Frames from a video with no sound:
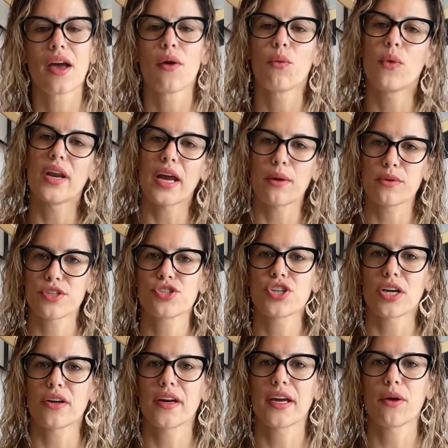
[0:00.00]
when I was
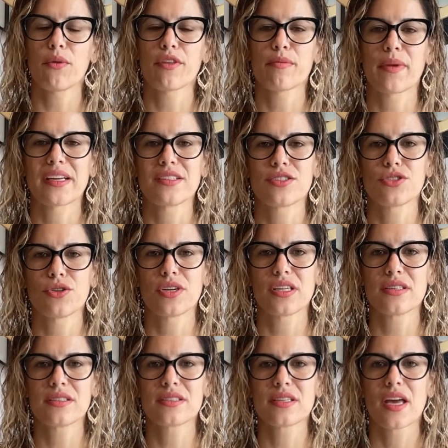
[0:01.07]
sharing it with my
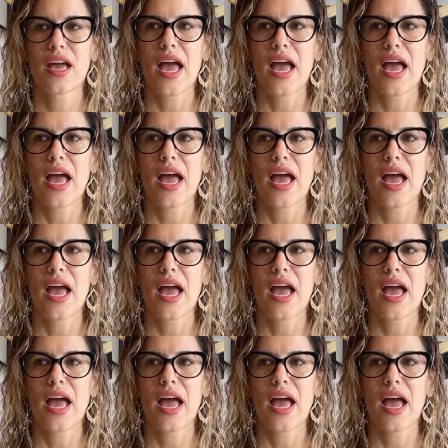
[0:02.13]
students.